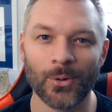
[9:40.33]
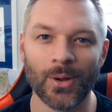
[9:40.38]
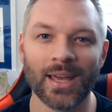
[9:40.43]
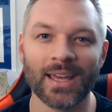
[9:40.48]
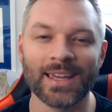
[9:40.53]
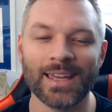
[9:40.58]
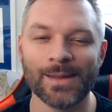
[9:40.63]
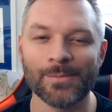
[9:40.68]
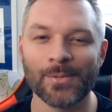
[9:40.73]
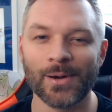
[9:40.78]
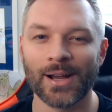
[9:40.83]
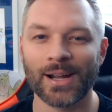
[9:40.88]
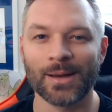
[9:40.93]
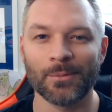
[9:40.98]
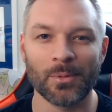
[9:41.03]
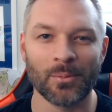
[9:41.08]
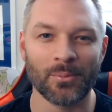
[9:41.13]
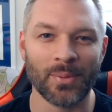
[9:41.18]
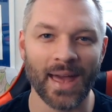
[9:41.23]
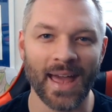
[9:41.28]
and keep on
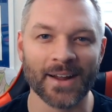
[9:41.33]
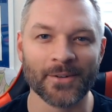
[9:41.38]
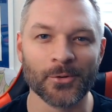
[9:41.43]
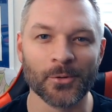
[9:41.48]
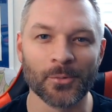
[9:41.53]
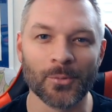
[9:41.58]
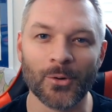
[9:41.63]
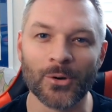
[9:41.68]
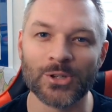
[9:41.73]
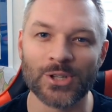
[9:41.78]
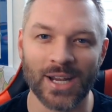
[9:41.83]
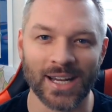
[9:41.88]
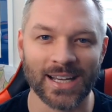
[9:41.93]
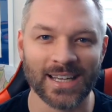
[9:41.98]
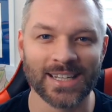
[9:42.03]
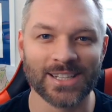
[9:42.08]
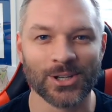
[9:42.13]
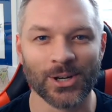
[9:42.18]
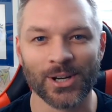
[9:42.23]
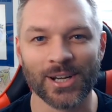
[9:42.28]
coming back for more
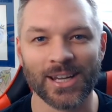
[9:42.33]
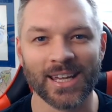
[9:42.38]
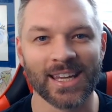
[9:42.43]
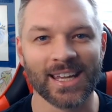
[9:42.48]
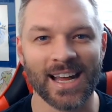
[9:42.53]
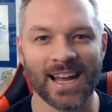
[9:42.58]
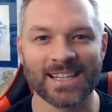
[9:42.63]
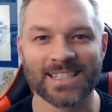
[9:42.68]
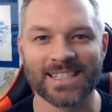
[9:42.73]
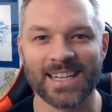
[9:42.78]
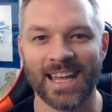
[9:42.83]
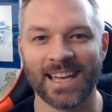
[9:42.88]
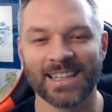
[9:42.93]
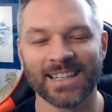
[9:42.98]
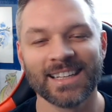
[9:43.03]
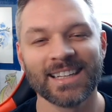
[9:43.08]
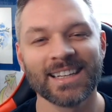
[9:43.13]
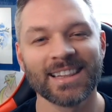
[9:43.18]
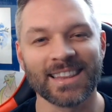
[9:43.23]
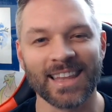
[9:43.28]
Shiny Shuriken content.
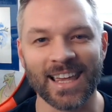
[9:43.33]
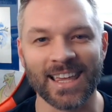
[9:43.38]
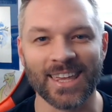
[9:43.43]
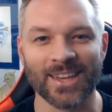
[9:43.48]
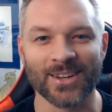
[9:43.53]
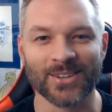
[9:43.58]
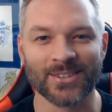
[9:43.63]
Thank you.